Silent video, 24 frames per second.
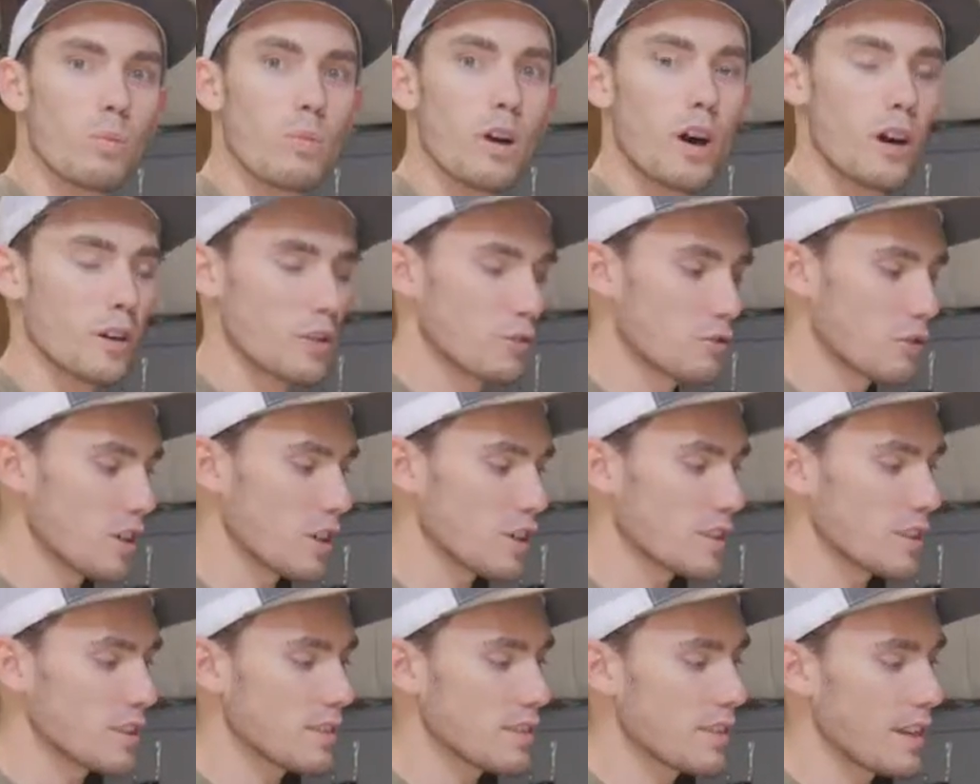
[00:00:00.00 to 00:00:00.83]
Our
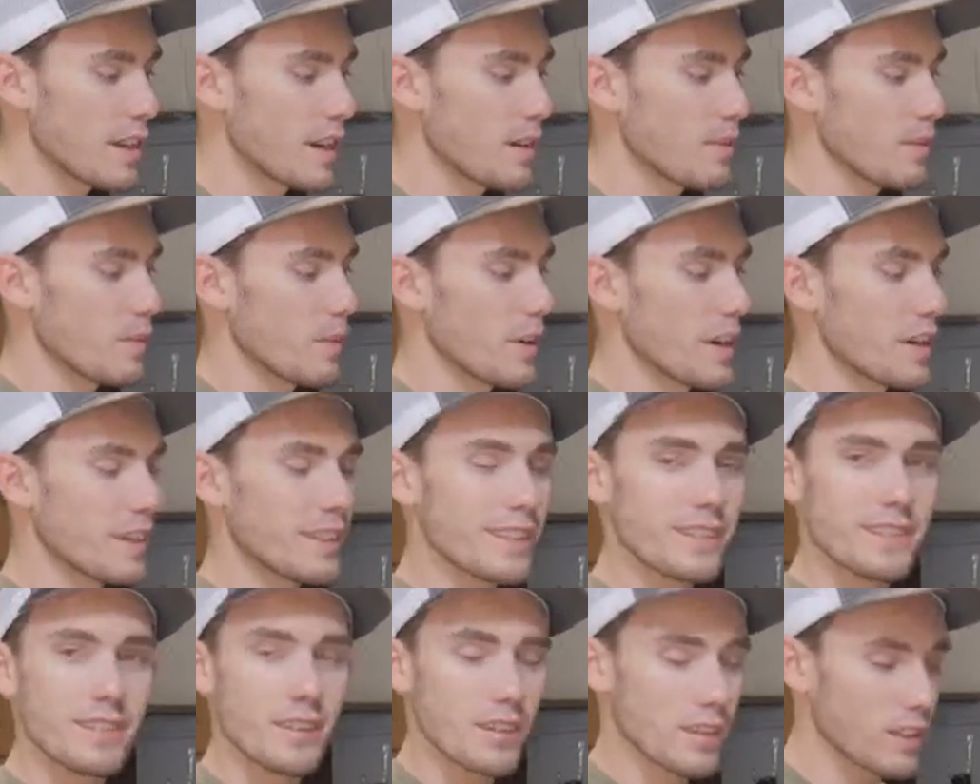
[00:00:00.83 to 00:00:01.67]
instructions have a very
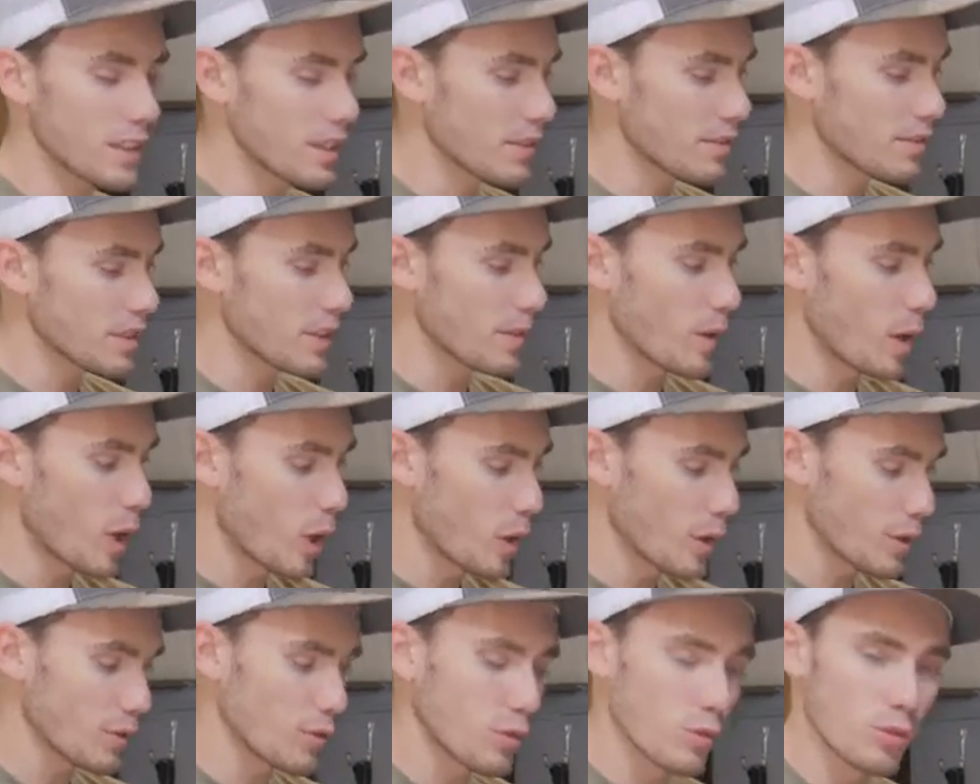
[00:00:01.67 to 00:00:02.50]
detailed list of
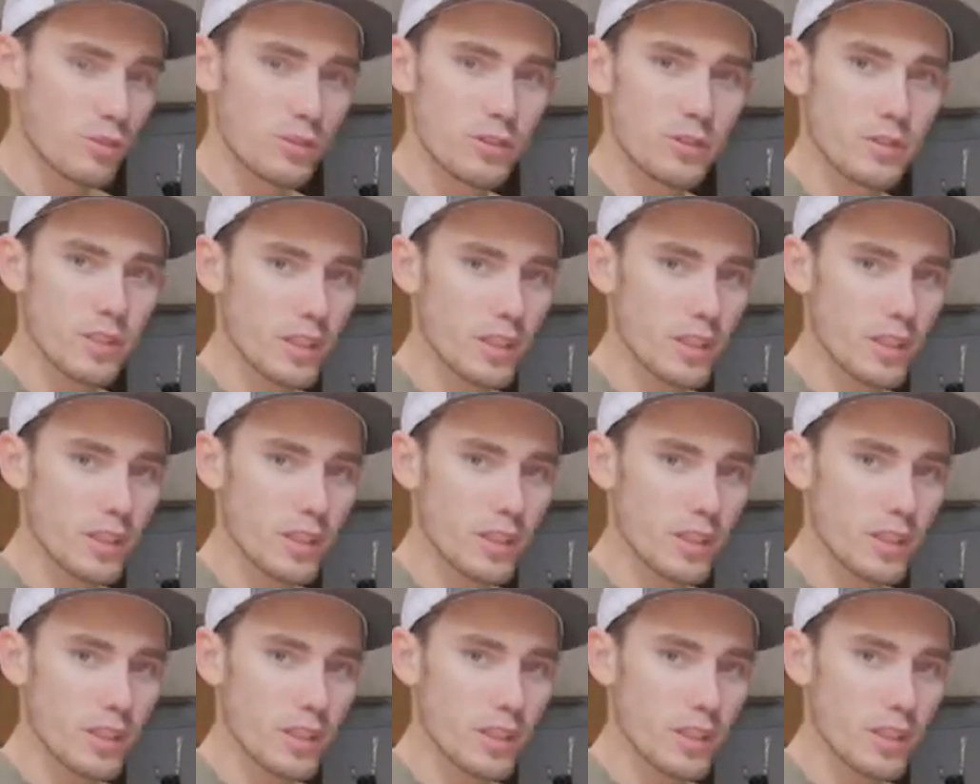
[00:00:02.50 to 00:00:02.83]
all the tools you